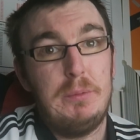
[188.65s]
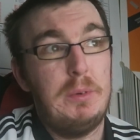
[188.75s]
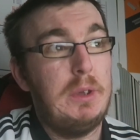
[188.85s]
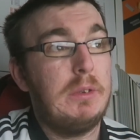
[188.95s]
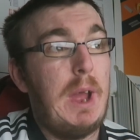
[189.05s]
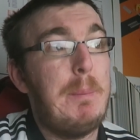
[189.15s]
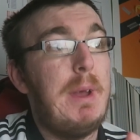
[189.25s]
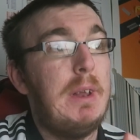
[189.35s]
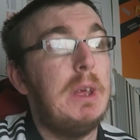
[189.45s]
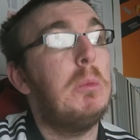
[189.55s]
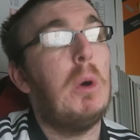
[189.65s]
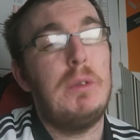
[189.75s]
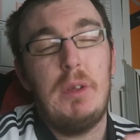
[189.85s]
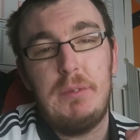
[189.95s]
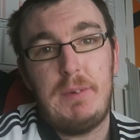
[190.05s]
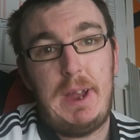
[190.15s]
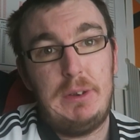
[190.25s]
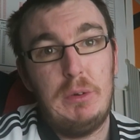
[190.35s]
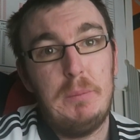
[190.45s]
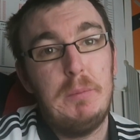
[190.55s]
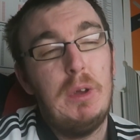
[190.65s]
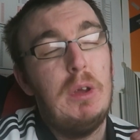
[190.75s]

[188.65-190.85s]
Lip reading: for the Sky Bet League 1 final.